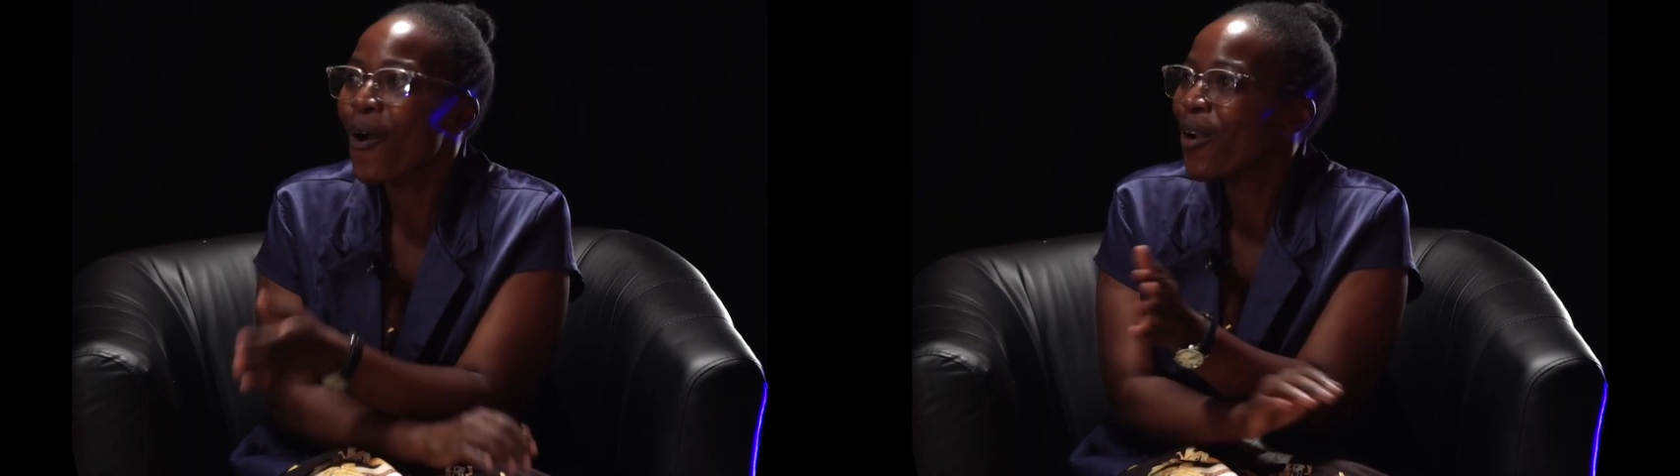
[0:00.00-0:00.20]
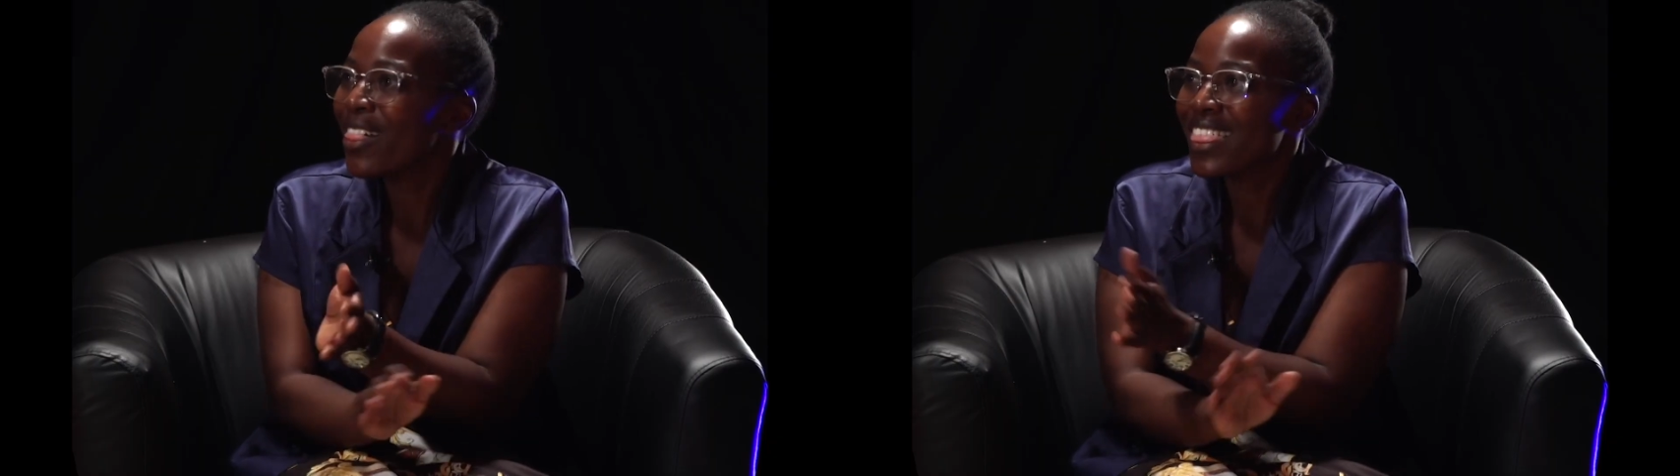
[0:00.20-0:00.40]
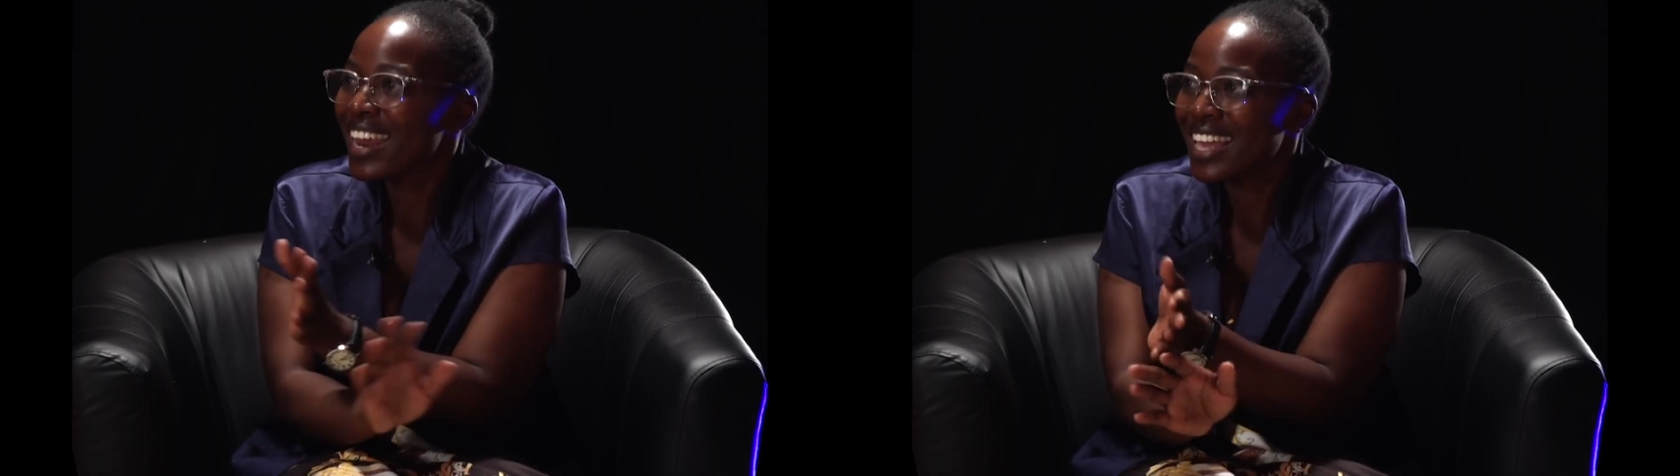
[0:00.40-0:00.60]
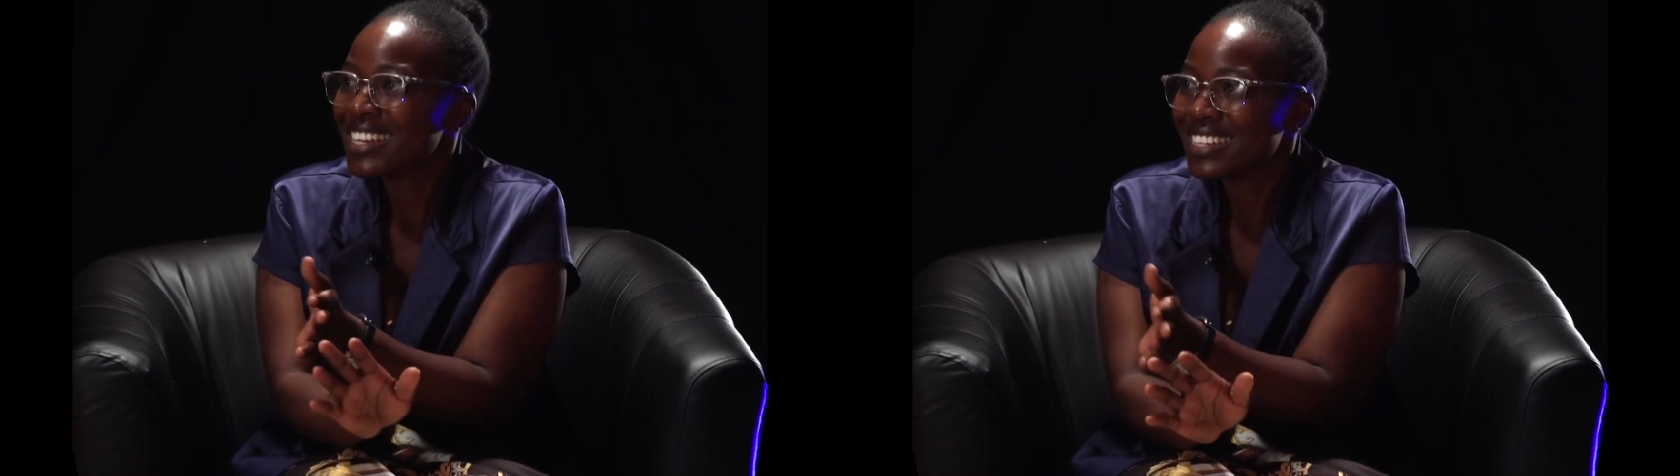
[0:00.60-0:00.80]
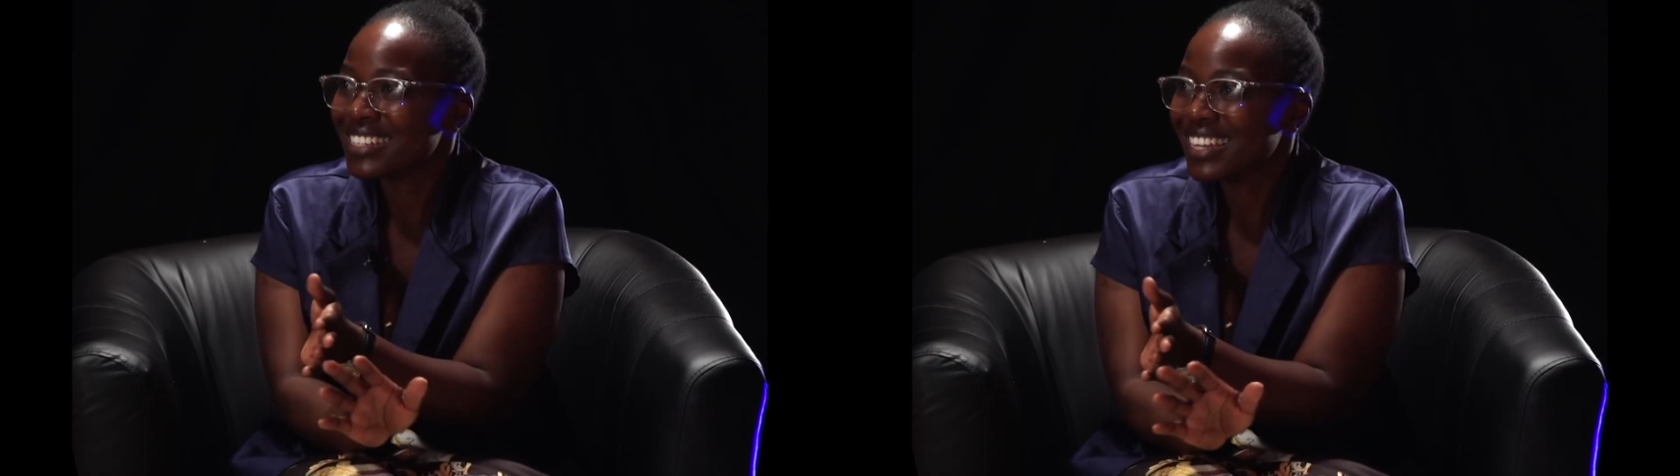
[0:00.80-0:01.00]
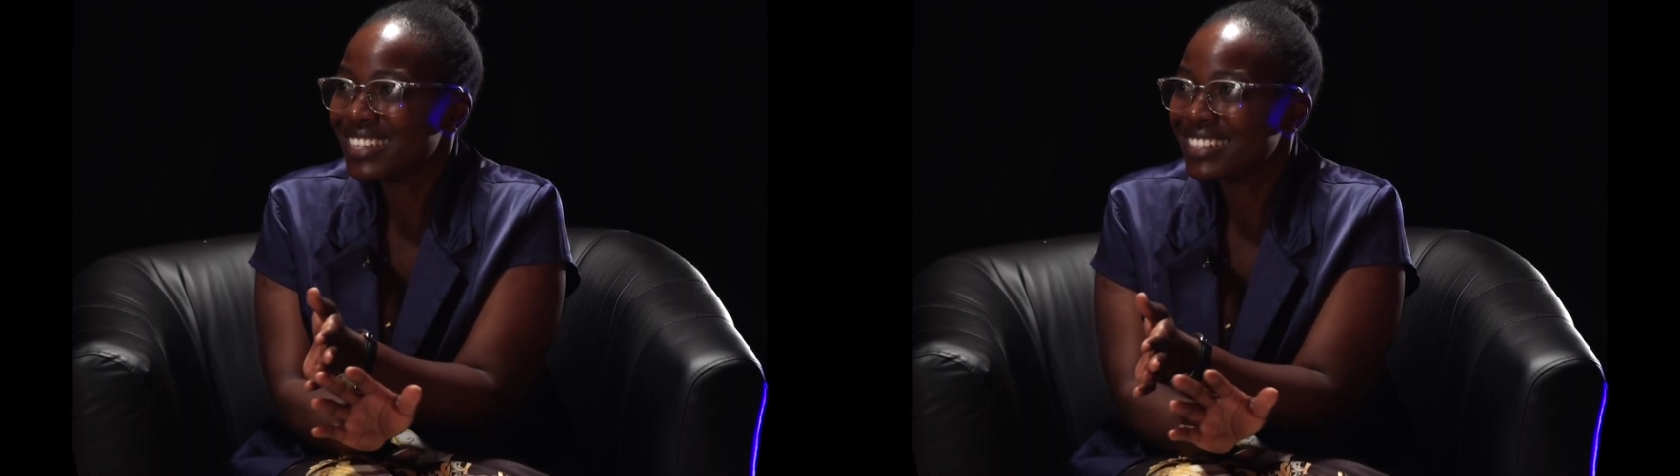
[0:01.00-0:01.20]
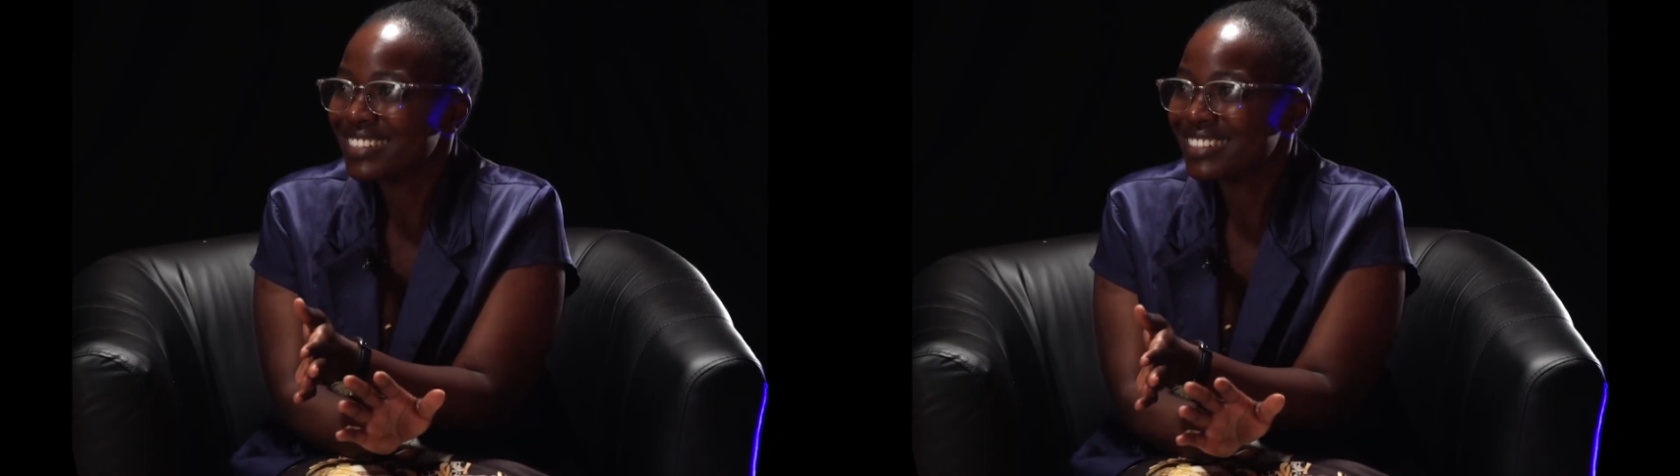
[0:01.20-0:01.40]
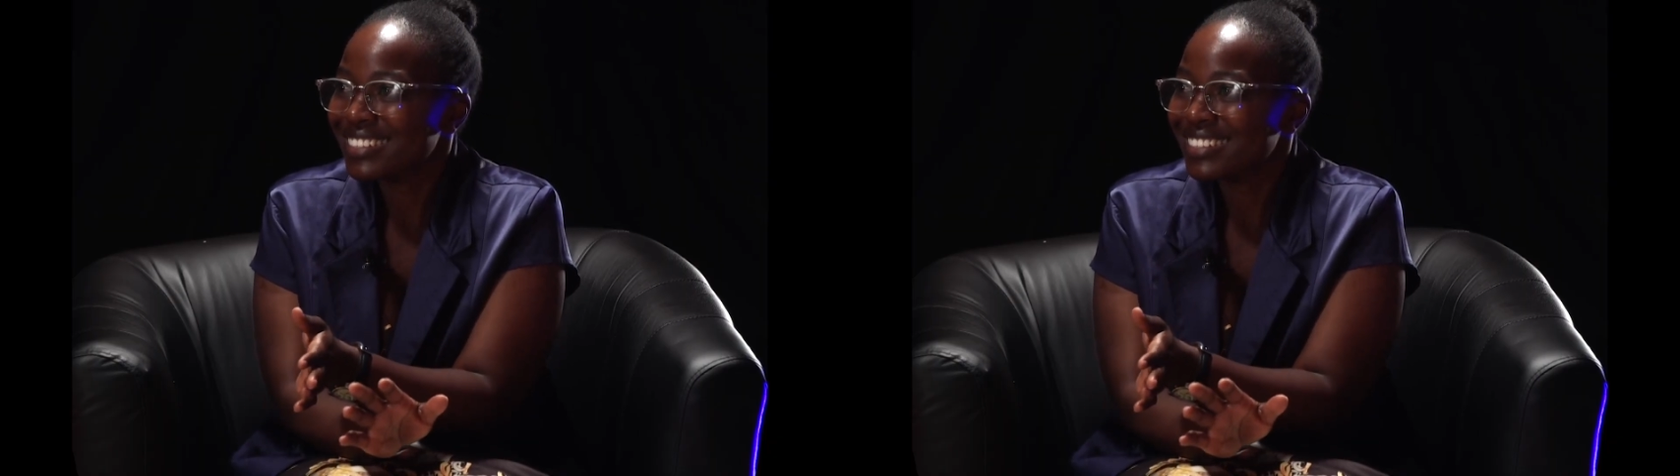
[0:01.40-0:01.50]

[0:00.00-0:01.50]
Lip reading: all that I needed.